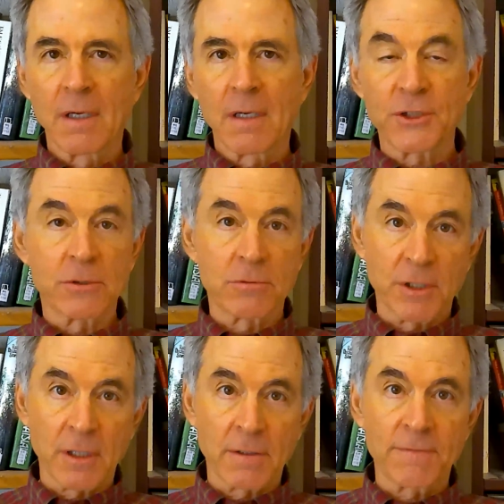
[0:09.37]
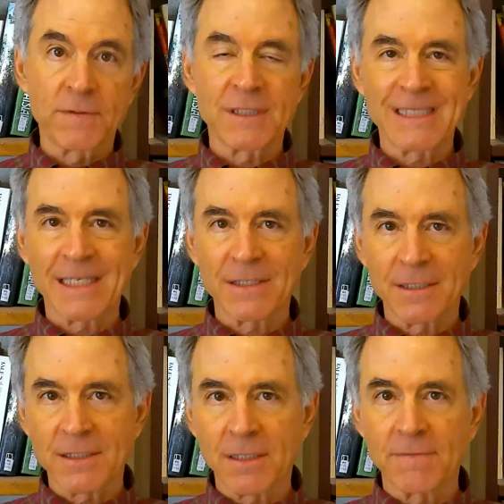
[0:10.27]
children of,
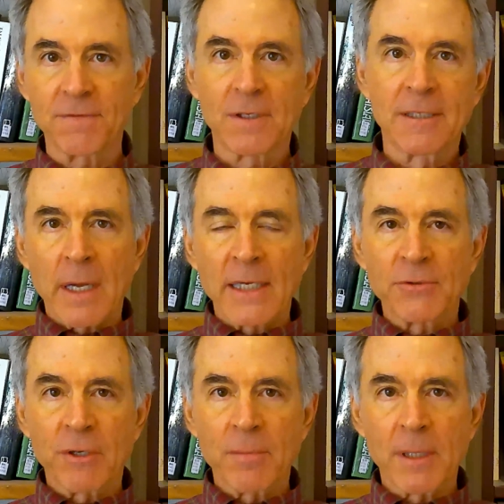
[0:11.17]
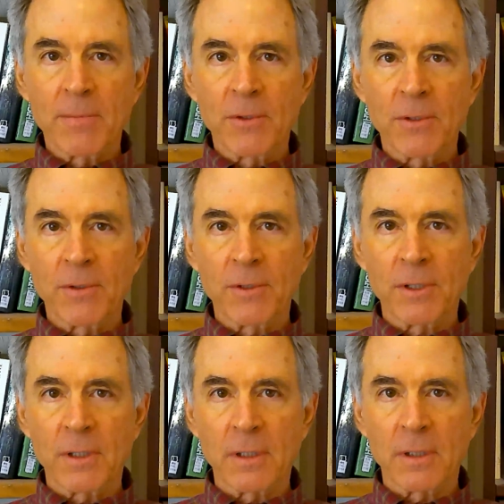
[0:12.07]
descendants of. As you remember,
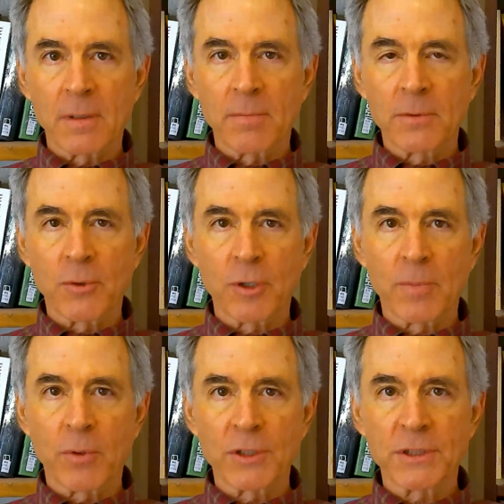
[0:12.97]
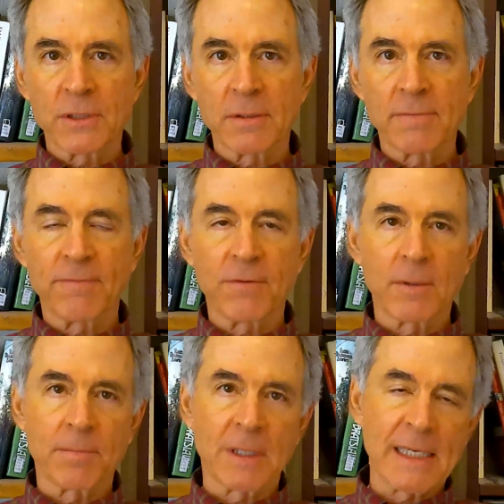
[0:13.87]
the Torah portion
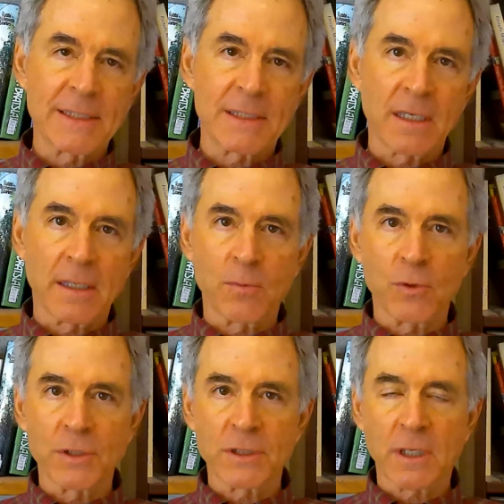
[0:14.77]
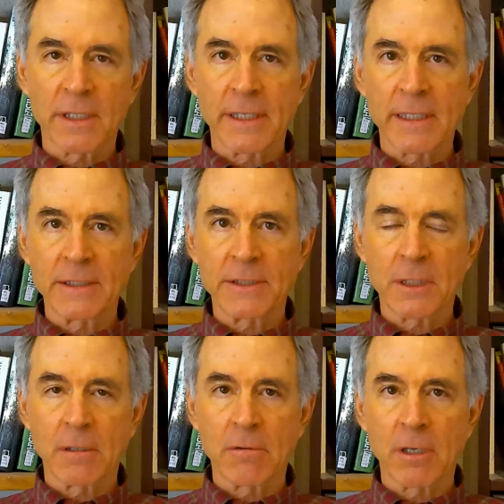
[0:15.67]
from last time was Chaye
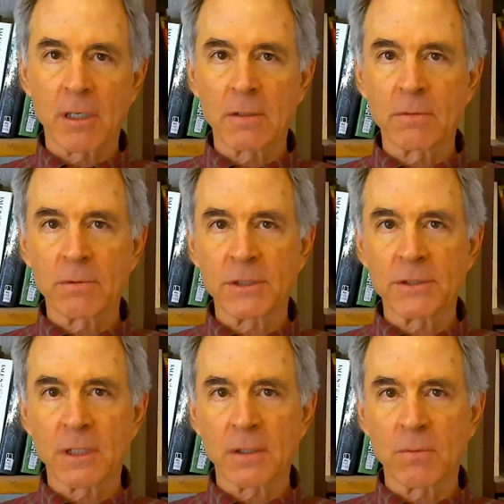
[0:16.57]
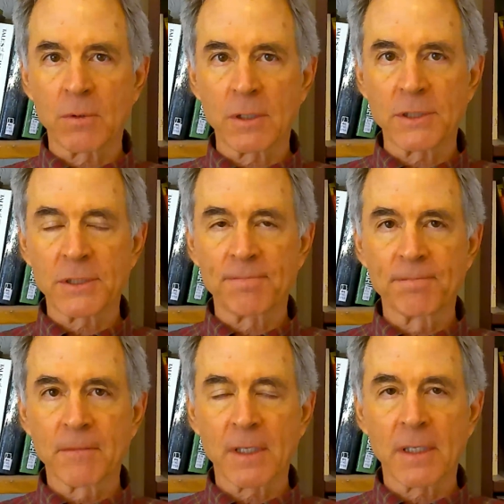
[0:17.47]
Sarah, which was
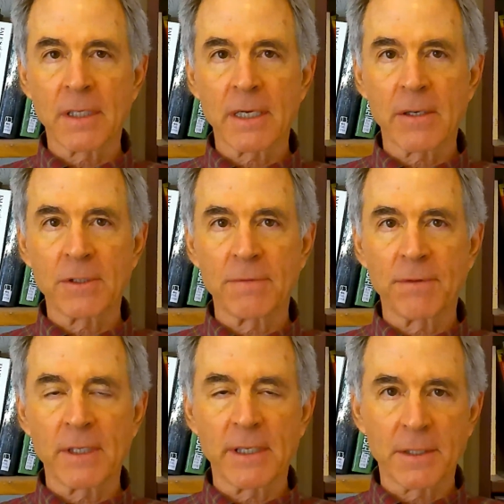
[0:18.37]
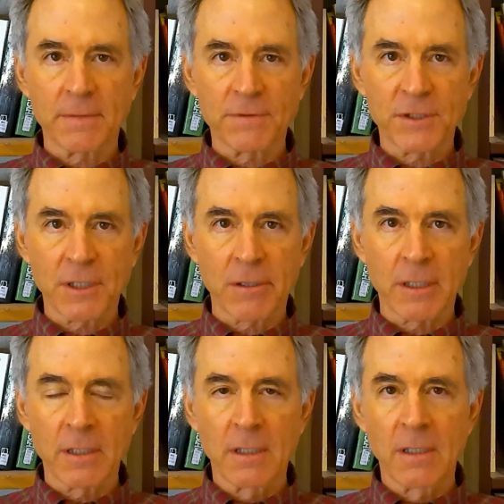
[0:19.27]
an account of the death of
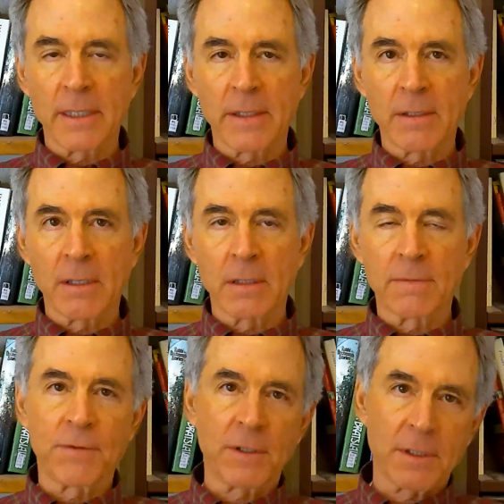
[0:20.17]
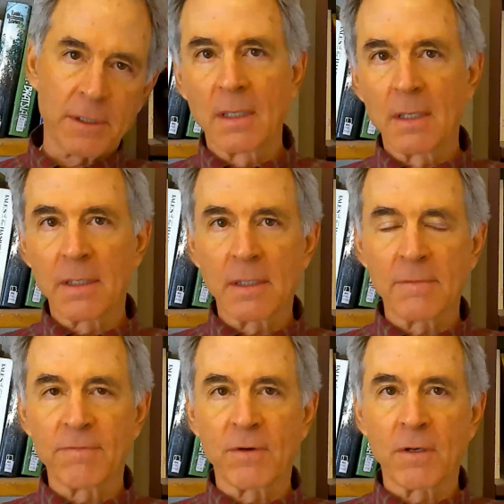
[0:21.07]
Sarah and all of the
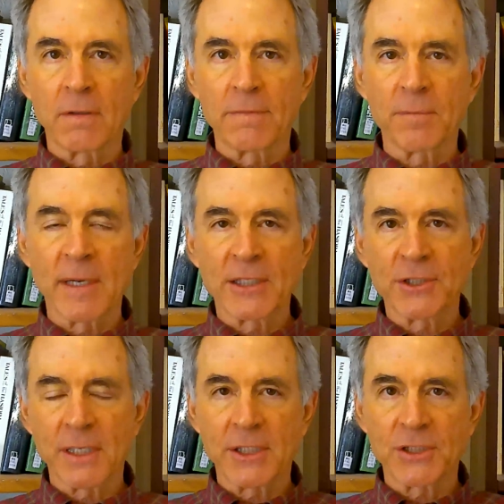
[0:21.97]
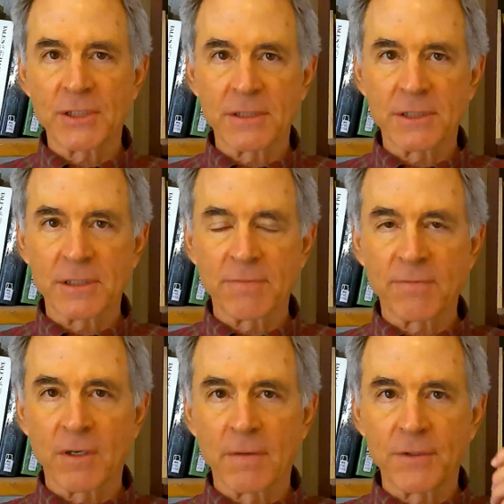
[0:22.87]
involved machinations
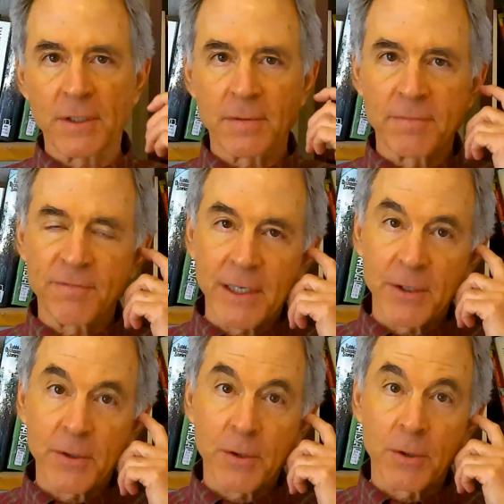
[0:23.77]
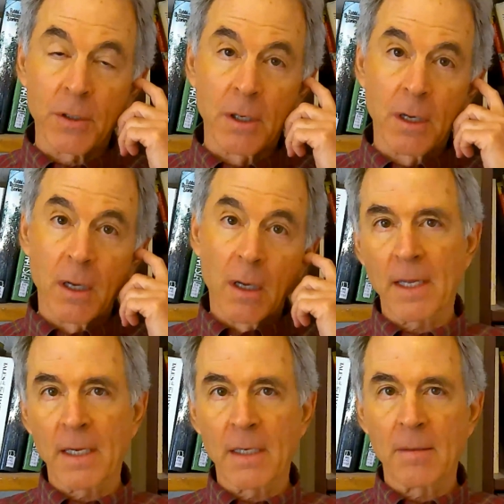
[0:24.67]
involved in finding her
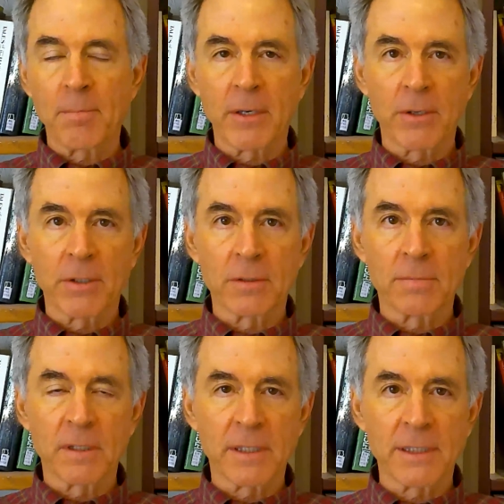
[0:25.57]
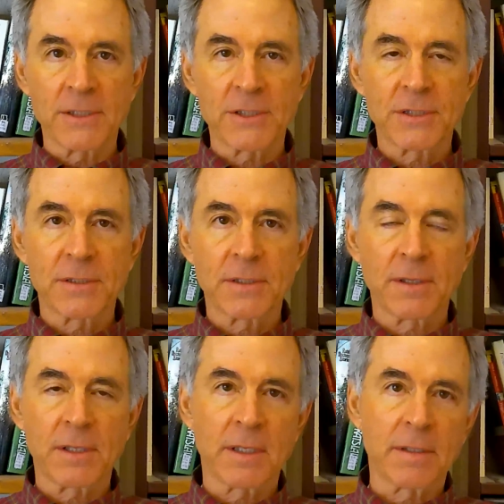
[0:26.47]
a burial place,
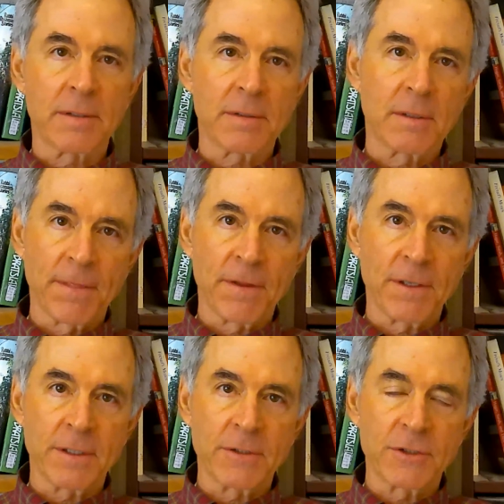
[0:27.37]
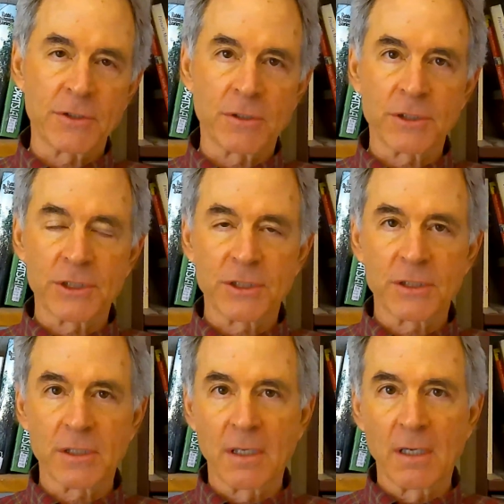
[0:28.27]
then the
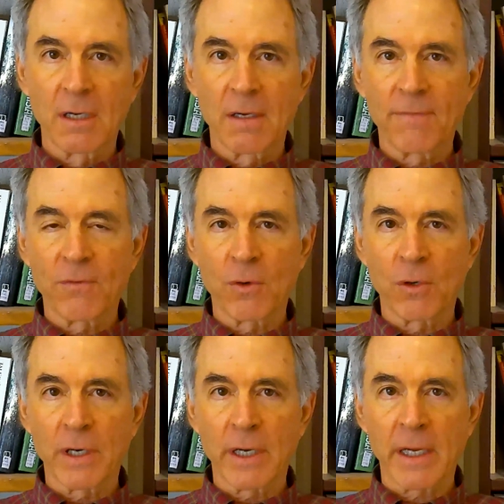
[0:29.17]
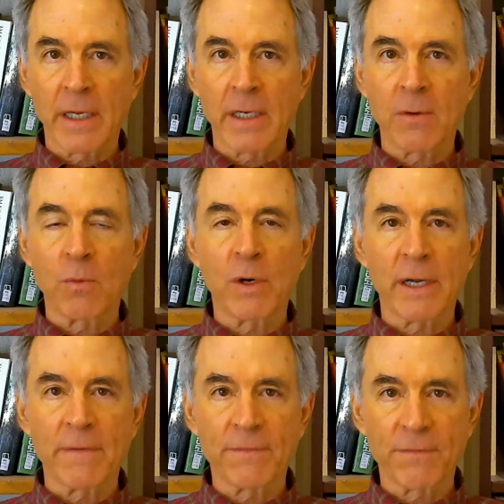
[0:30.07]
search for a
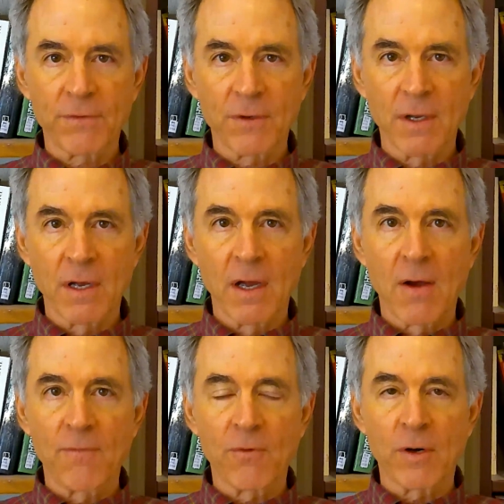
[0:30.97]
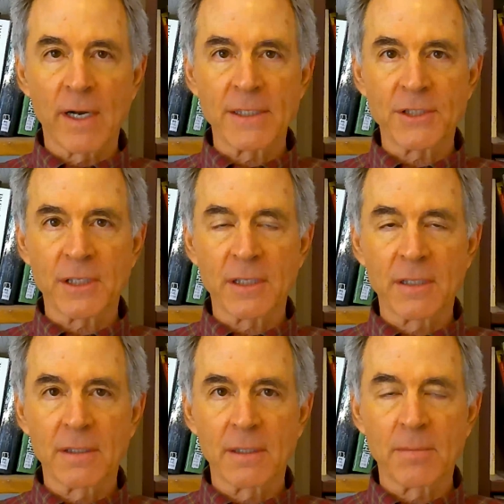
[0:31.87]
wife for Isaac
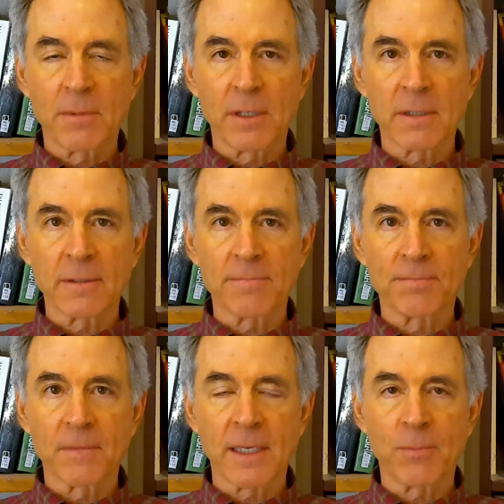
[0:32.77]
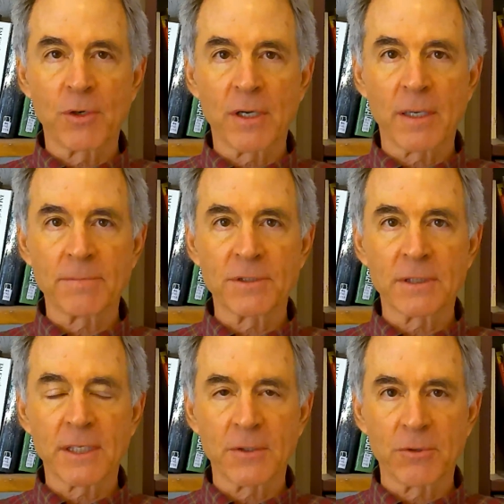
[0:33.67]
among Abraham's
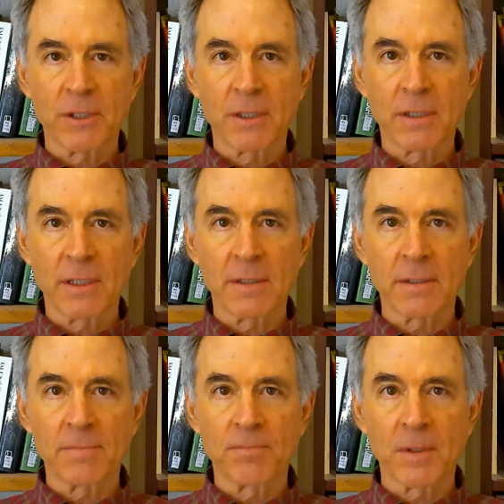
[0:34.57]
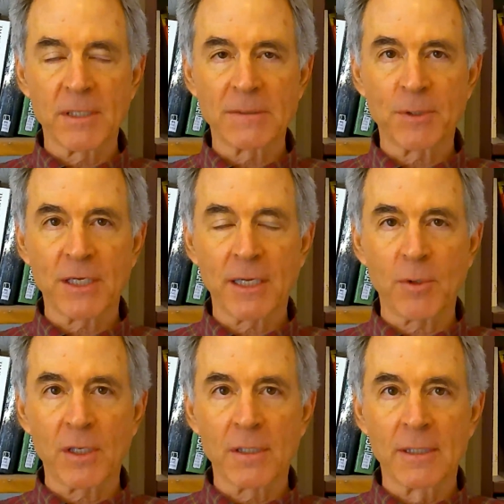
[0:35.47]
kindred in
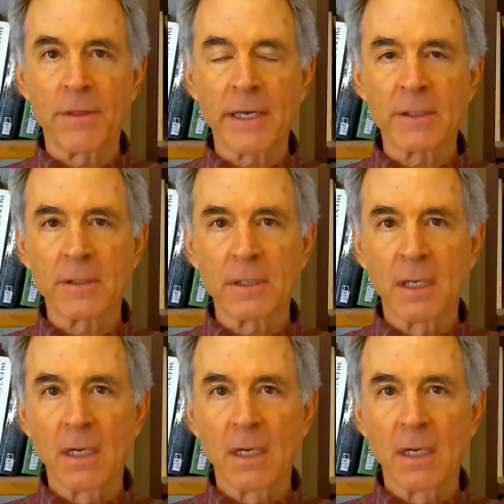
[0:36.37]
Mesopotamia. That